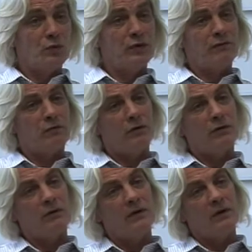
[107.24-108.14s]

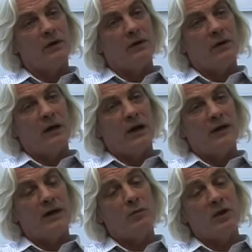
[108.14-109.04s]
difference,
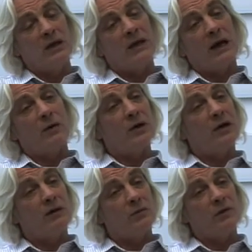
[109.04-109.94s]
and then we can
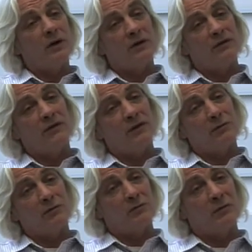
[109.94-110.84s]
calculate what the ice
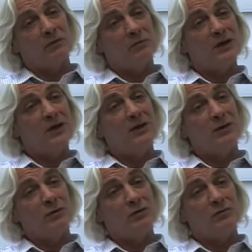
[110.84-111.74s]
thickness must be in
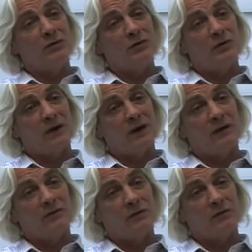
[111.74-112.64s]
order to produce that
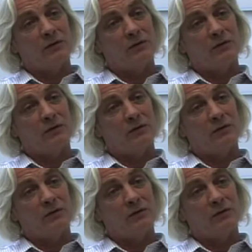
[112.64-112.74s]
difference.